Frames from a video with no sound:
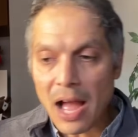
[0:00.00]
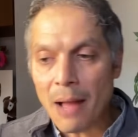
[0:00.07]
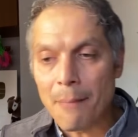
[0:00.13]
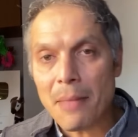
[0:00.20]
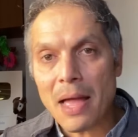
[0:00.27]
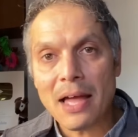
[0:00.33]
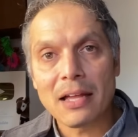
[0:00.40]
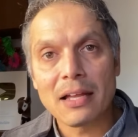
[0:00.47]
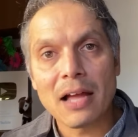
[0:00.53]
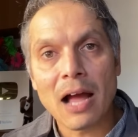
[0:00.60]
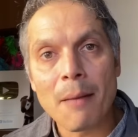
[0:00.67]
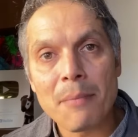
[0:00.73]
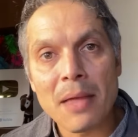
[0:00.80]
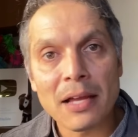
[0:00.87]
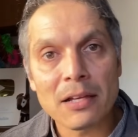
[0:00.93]

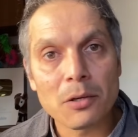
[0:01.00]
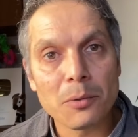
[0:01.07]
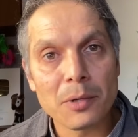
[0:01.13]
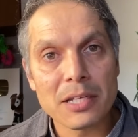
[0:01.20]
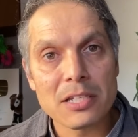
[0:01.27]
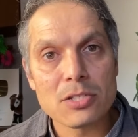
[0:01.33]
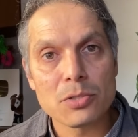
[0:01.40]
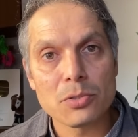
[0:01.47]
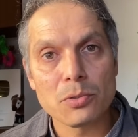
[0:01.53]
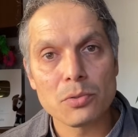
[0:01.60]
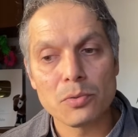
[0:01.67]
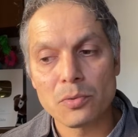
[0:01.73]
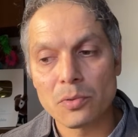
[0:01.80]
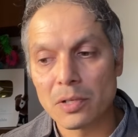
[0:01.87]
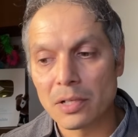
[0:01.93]
not going
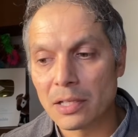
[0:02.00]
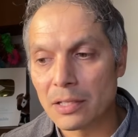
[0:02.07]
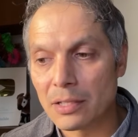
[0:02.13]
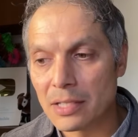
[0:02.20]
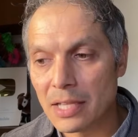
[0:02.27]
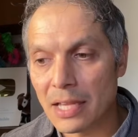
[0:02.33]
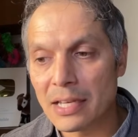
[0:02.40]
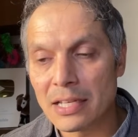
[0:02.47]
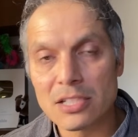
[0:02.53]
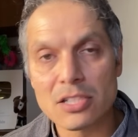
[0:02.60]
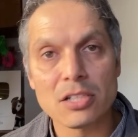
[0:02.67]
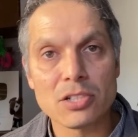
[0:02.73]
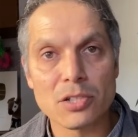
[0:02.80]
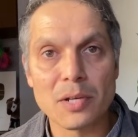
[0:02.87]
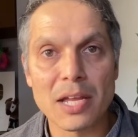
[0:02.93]
to get into
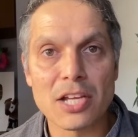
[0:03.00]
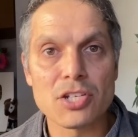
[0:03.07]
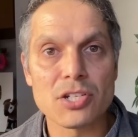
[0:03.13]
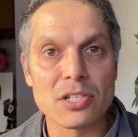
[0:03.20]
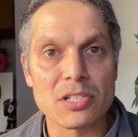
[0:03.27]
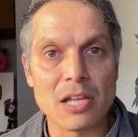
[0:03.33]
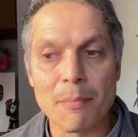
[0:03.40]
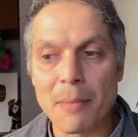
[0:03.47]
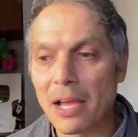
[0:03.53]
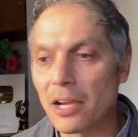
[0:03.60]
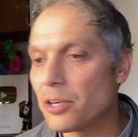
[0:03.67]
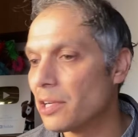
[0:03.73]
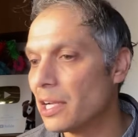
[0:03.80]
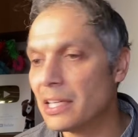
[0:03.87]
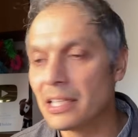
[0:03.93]
donations. I'm not
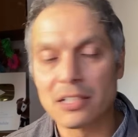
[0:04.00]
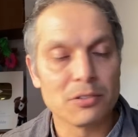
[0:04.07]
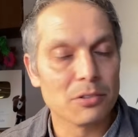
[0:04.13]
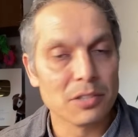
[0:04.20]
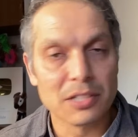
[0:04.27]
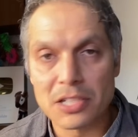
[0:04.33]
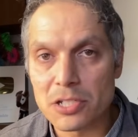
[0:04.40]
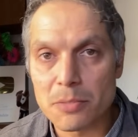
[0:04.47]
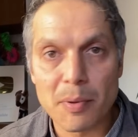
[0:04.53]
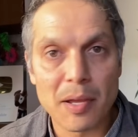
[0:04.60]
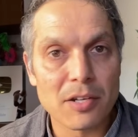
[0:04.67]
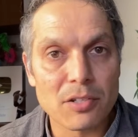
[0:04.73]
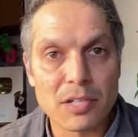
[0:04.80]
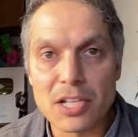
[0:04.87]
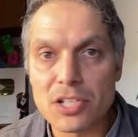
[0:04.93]
creating an only in
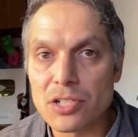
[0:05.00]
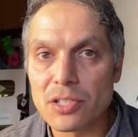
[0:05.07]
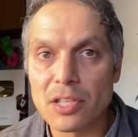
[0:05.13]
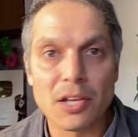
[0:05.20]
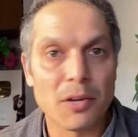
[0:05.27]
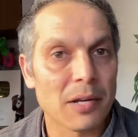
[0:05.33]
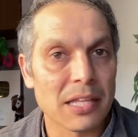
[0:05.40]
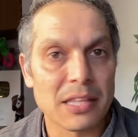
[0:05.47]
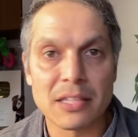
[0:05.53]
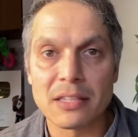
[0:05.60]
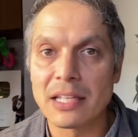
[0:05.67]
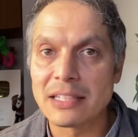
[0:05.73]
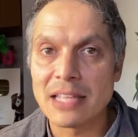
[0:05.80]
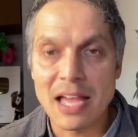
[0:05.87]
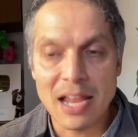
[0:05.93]
Japan donation thing or anything
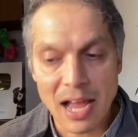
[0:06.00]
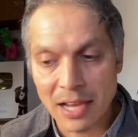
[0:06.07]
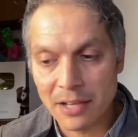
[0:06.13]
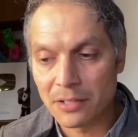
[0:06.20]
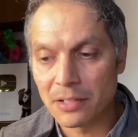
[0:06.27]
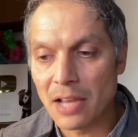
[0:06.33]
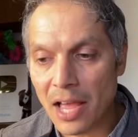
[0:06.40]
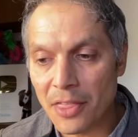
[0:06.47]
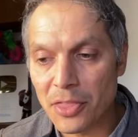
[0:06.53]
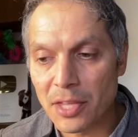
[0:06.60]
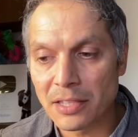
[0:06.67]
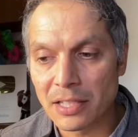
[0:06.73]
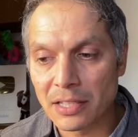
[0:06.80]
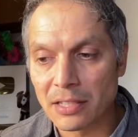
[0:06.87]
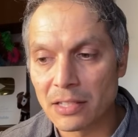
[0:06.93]
like that. I
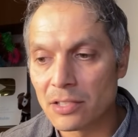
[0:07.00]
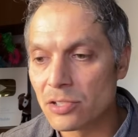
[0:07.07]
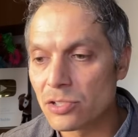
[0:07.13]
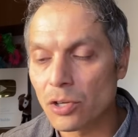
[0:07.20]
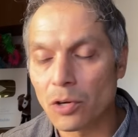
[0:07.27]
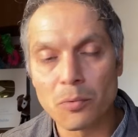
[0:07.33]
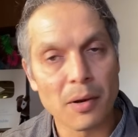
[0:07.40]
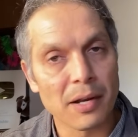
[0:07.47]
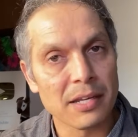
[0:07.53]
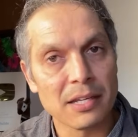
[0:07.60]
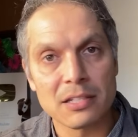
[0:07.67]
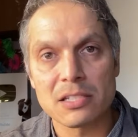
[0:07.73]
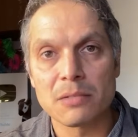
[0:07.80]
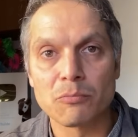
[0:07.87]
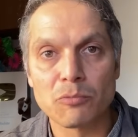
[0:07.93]
think that there's already
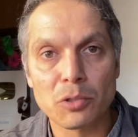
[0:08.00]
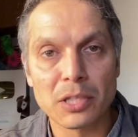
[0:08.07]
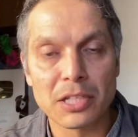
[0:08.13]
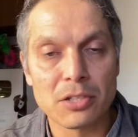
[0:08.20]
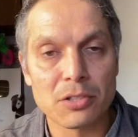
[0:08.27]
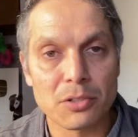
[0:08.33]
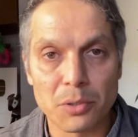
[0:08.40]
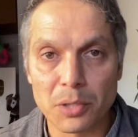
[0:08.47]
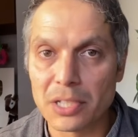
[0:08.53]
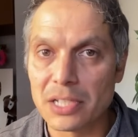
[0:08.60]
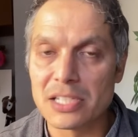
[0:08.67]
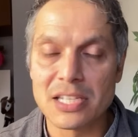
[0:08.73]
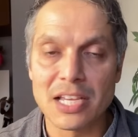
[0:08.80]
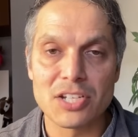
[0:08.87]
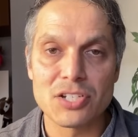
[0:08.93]
some really good
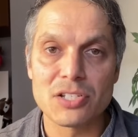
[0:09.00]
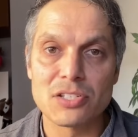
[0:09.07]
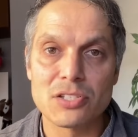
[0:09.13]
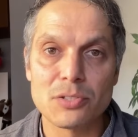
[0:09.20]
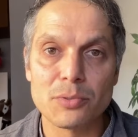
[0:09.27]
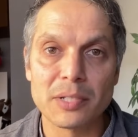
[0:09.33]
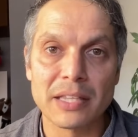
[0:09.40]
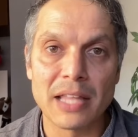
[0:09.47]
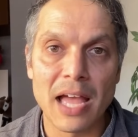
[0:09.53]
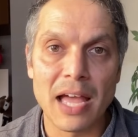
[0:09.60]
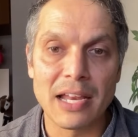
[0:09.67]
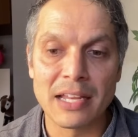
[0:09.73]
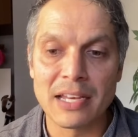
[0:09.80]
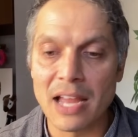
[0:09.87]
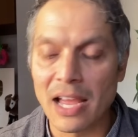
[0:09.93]
organizations doing
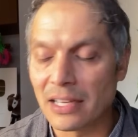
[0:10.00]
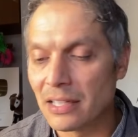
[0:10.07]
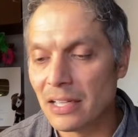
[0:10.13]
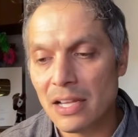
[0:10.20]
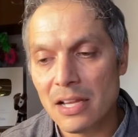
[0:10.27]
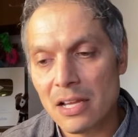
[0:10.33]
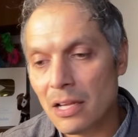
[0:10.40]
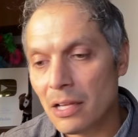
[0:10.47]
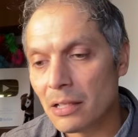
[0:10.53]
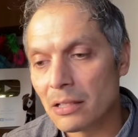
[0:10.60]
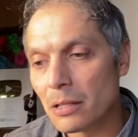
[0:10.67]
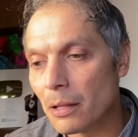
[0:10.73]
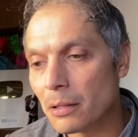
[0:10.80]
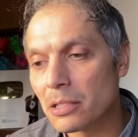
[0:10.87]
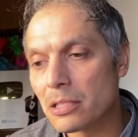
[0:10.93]
that, and
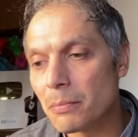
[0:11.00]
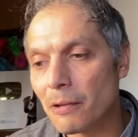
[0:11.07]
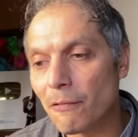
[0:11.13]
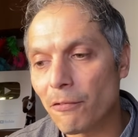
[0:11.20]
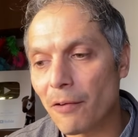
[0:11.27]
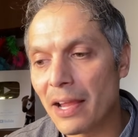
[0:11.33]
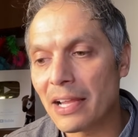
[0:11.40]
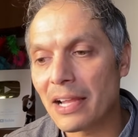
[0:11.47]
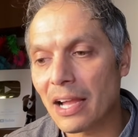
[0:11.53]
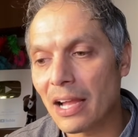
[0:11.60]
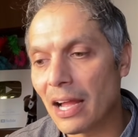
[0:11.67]
to be frank,